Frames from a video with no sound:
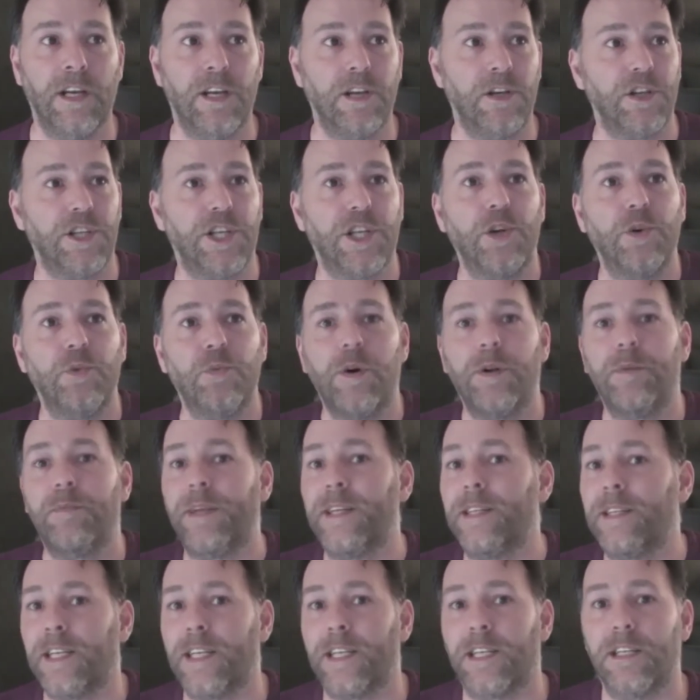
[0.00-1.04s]
Because you don't want to be
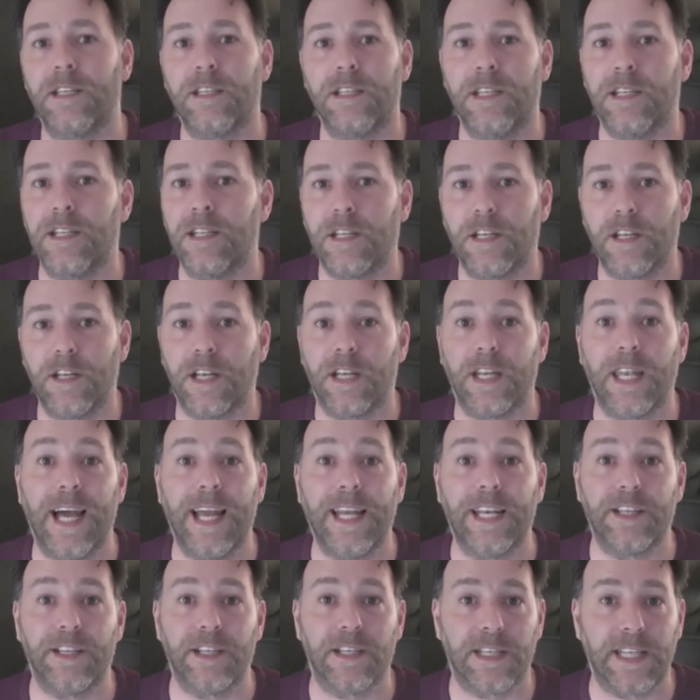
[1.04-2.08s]
sitting in your kind of
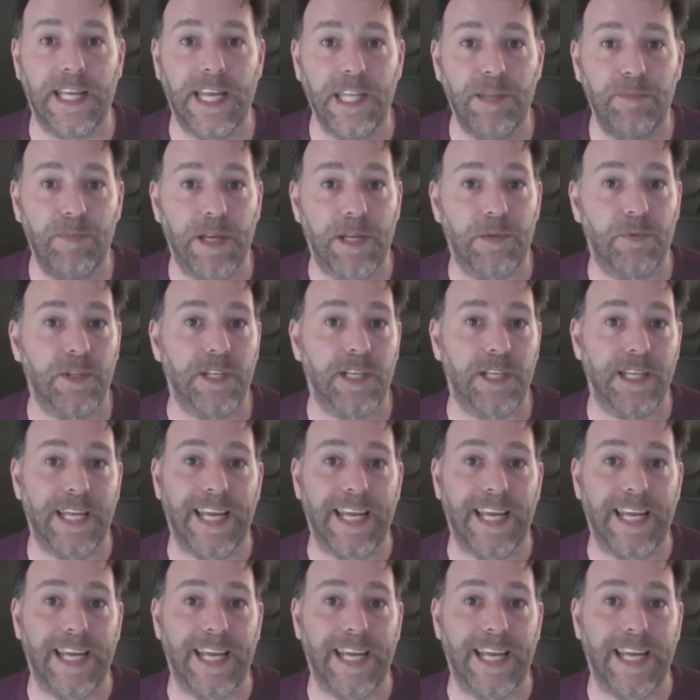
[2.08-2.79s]
lying in your deathbed when you're